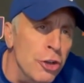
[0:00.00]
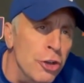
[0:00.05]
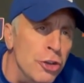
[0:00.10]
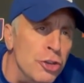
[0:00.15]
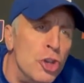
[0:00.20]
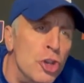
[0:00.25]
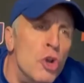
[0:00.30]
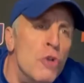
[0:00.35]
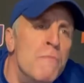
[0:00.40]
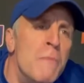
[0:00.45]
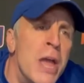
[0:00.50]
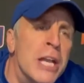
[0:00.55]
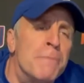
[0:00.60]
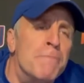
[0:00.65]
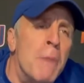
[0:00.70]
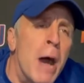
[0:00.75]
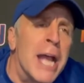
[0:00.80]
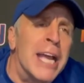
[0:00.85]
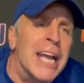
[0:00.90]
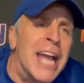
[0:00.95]
You
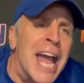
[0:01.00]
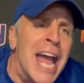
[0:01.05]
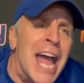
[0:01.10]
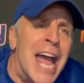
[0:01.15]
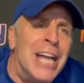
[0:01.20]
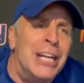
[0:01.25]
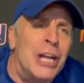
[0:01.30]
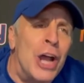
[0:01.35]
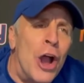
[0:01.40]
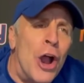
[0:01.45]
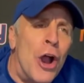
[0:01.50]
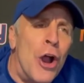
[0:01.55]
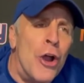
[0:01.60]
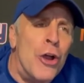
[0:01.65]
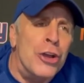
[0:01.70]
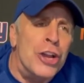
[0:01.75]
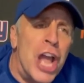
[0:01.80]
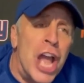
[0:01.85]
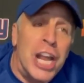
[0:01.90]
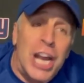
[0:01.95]
make my head
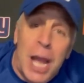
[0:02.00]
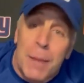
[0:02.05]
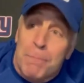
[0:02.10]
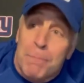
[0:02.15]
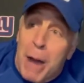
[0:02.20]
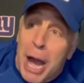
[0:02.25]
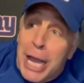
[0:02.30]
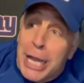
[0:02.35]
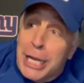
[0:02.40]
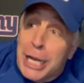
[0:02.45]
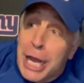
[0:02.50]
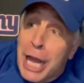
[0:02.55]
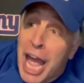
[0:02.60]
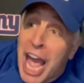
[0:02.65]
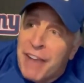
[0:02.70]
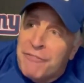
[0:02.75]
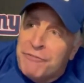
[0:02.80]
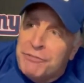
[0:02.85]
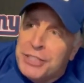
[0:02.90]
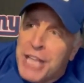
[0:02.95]
hurt and I might
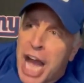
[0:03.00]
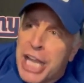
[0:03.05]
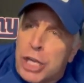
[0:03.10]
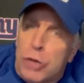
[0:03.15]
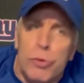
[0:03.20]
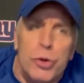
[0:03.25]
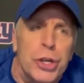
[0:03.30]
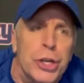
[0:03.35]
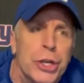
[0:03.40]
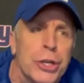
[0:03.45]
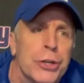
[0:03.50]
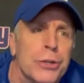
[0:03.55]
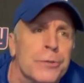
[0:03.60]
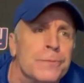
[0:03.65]
have diarrhea.